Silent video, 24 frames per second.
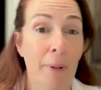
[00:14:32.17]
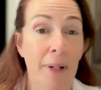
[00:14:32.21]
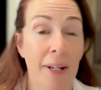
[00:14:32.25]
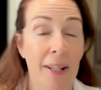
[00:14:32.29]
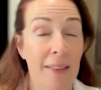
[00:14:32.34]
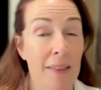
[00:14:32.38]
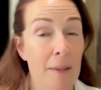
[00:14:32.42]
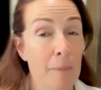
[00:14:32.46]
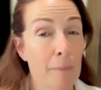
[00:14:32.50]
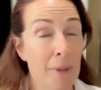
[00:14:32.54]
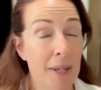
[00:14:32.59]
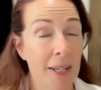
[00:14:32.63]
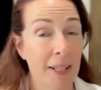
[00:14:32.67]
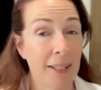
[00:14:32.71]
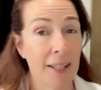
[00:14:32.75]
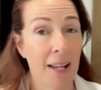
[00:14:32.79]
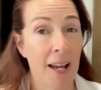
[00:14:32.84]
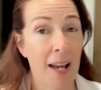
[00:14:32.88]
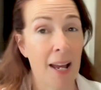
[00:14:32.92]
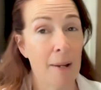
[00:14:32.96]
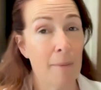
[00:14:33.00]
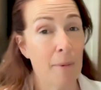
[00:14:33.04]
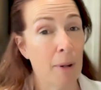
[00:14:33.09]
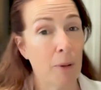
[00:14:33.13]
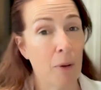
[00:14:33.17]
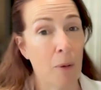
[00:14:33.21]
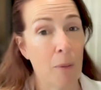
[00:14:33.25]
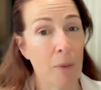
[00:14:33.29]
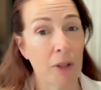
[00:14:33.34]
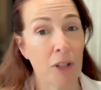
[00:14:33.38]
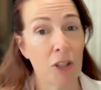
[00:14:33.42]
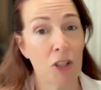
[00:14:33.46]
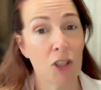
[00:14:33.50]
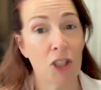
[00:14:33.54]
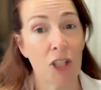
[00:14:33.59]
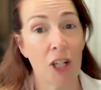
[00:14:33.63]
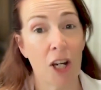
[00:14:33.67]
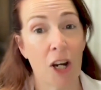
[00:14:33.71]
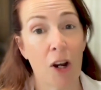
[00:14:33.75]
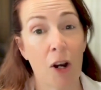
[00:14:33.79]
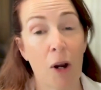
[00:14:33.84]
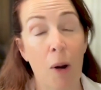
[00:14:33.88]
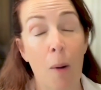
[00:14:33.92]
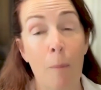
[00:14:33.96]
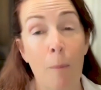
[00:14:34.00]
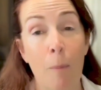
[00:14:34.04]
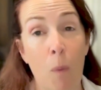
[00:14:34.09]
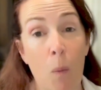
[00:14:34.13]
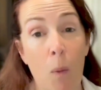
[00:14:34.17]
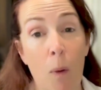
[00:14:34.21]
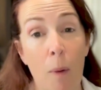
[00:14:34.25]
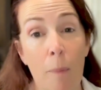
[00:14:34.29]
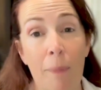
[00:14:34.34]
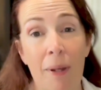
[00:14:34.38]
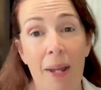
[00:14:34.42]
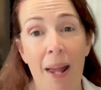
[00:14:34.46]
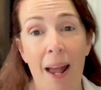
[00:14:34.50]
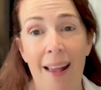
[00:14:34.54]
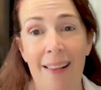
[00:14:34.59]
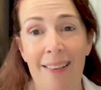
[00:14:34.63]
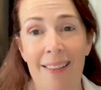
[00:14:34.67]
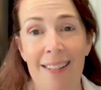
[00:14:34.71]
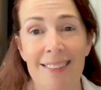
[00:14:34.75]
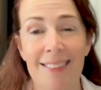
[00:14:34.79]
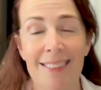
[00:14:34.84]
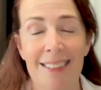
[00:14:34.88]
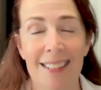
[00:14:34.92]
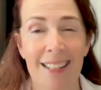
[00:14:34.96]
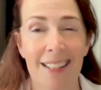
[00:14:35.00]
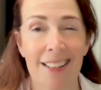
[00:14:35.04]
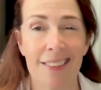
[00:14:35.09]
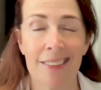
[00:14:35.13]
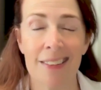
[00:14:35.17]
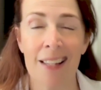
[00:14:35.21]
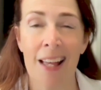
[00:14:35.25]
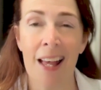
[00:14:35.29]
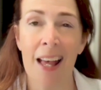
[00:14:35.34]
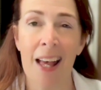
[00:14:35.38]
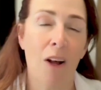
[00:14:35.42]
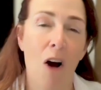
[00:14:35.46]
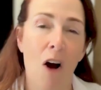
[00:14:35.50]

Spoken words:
But in the meantime, I'm going to share more behind the scenes,